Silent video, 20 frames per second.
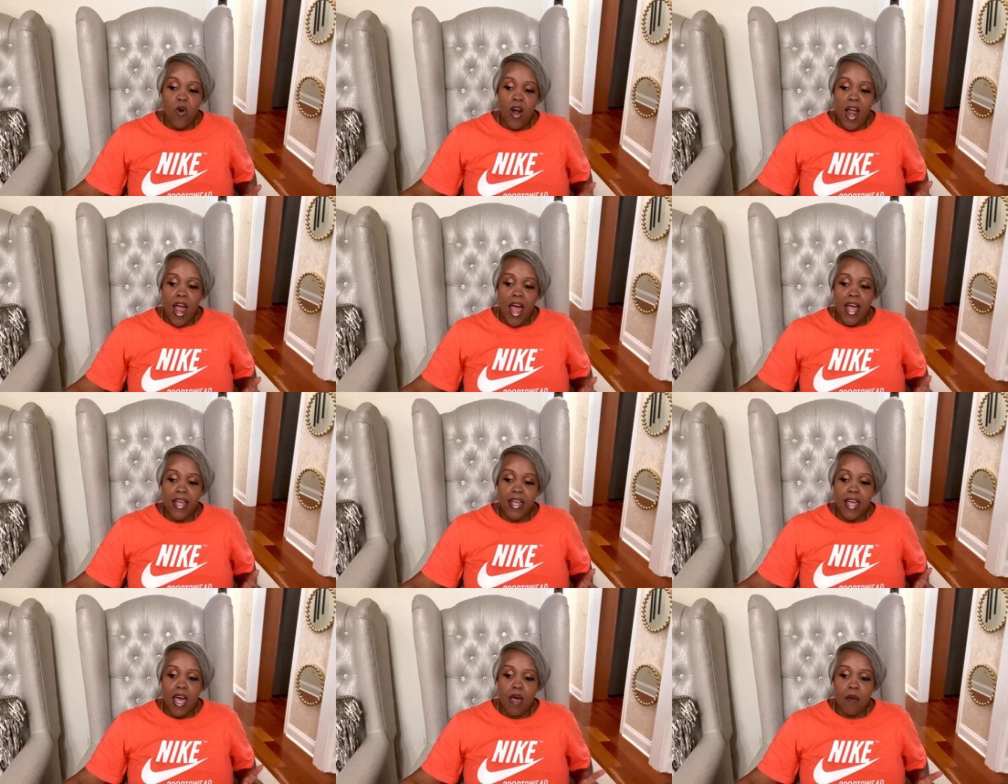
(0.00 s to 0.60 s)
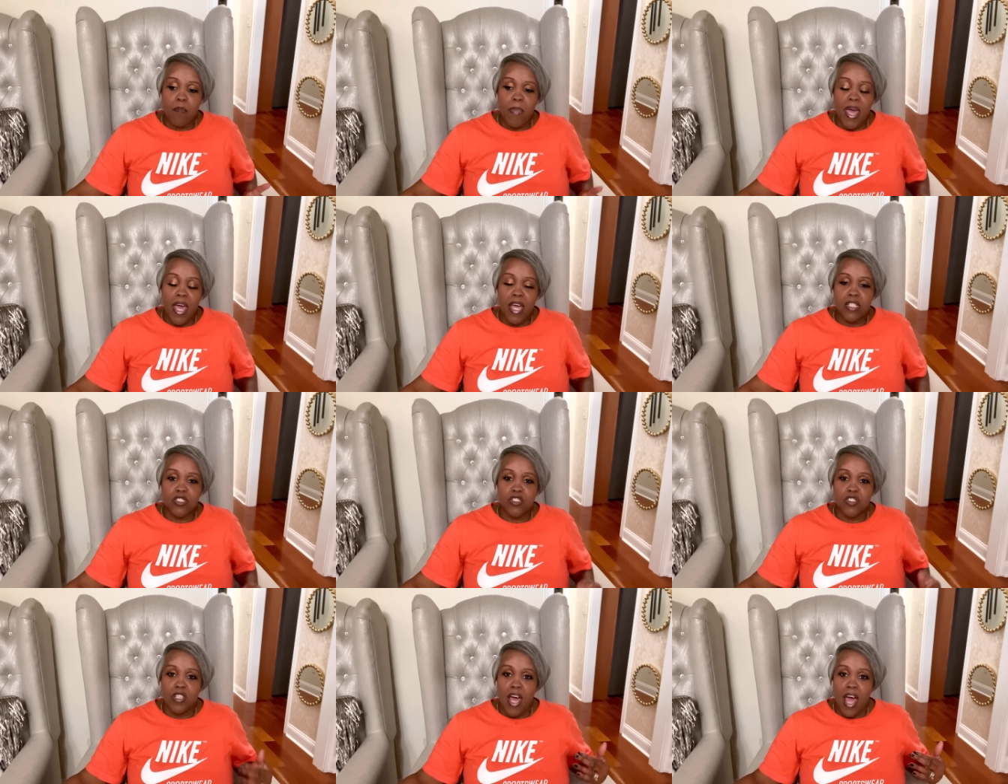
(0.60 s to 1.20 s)
I got
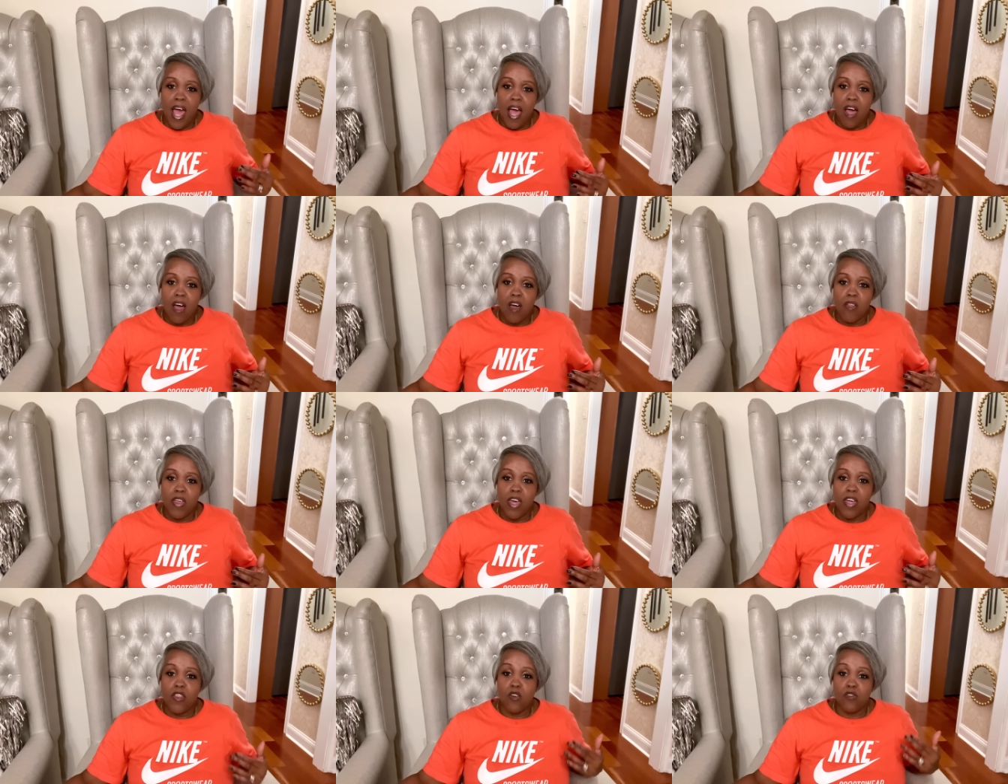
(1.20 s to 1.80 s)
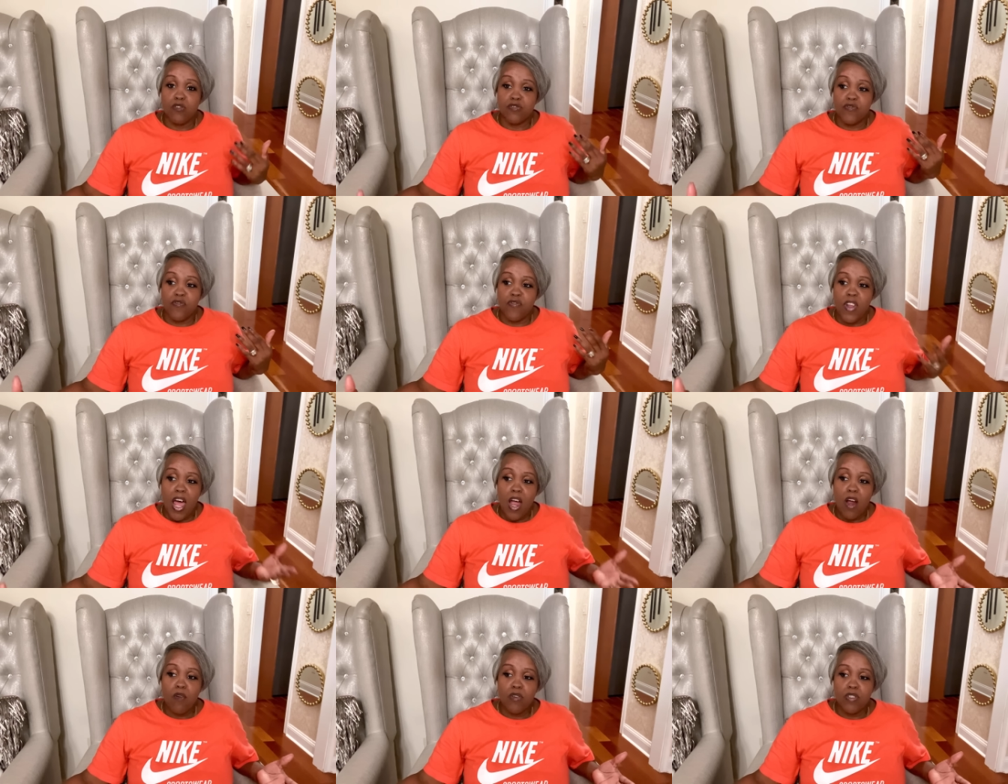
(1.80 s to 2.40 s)
back to the aisle that those
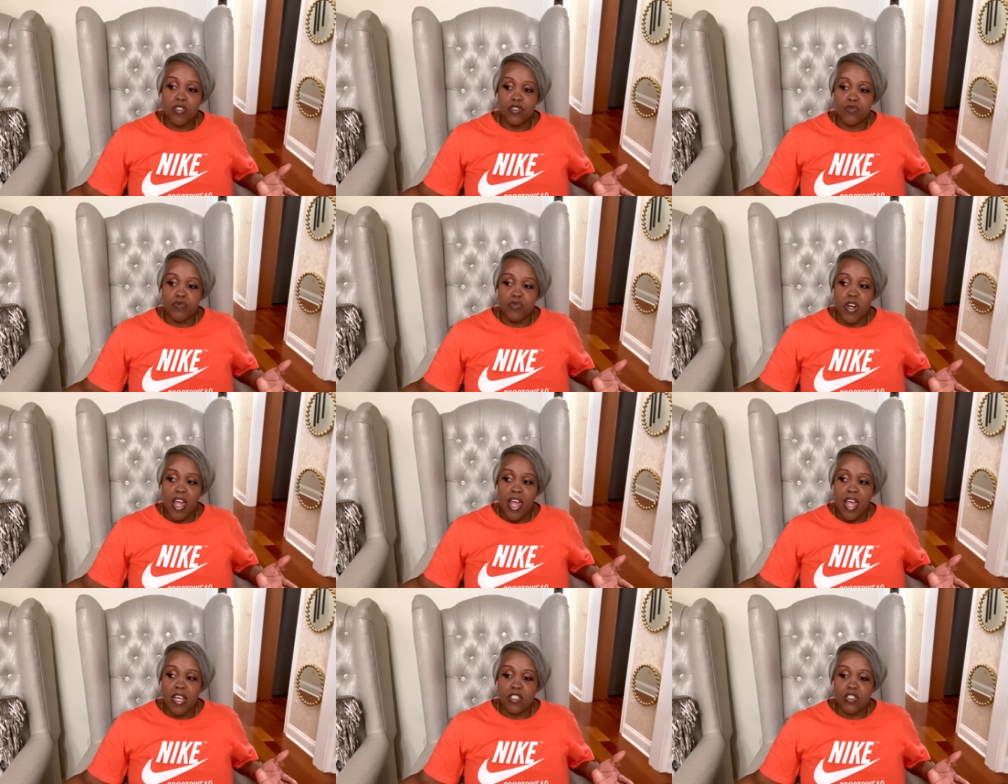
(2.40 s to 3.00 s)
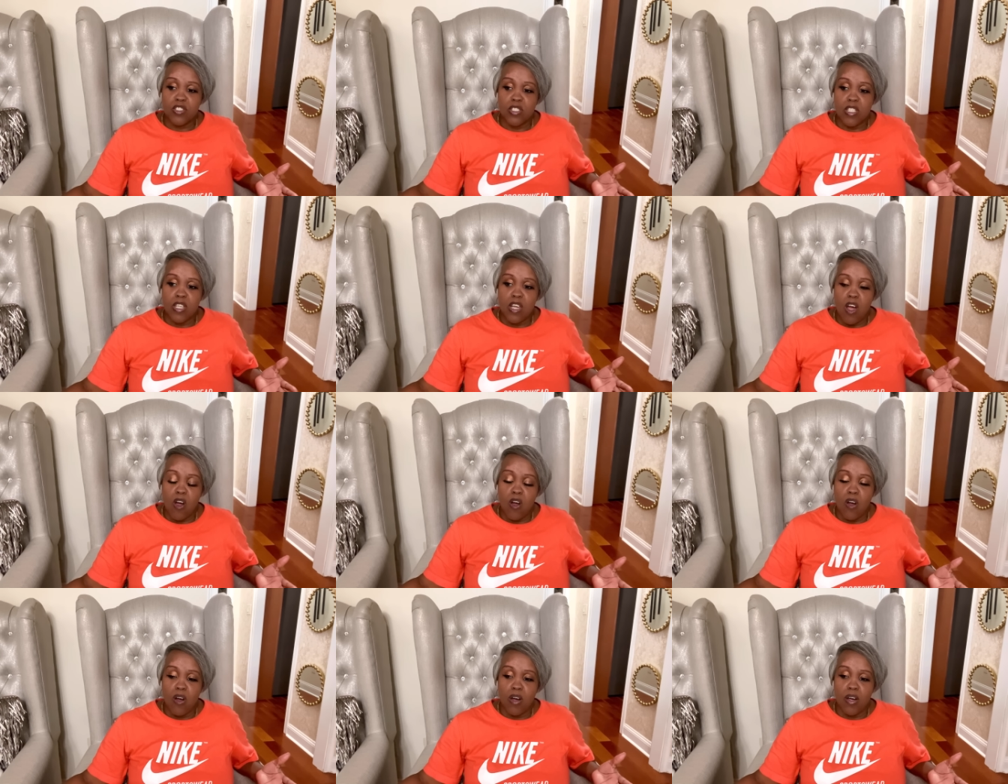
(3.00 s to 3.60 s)
flowers were actually
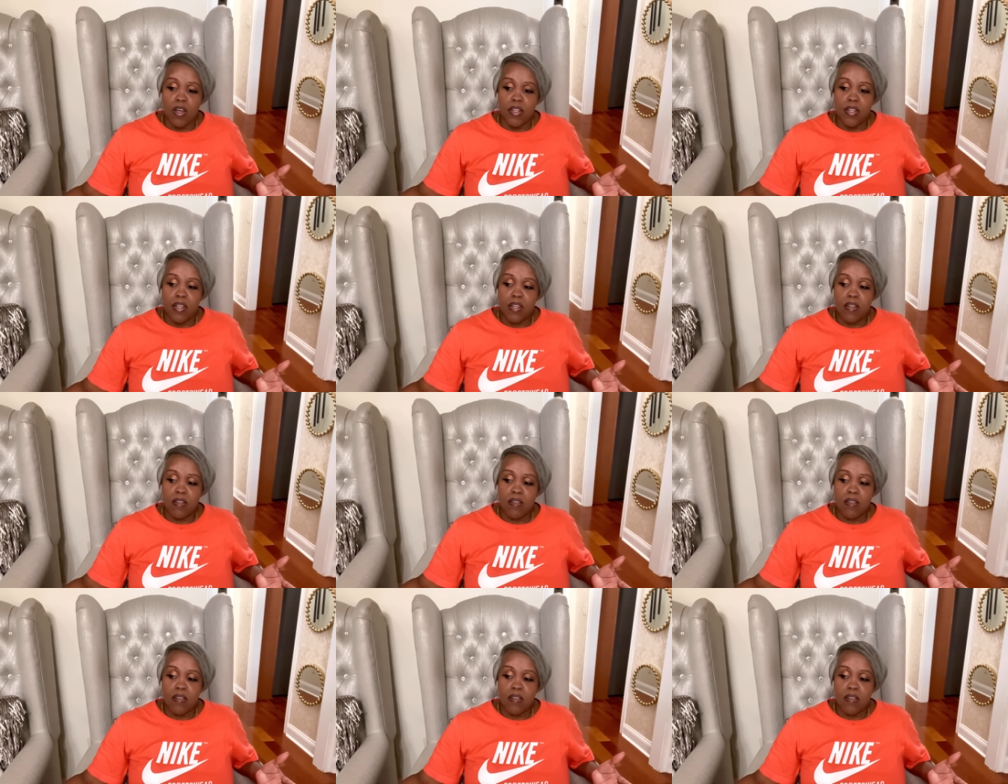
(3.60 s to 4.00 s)
on,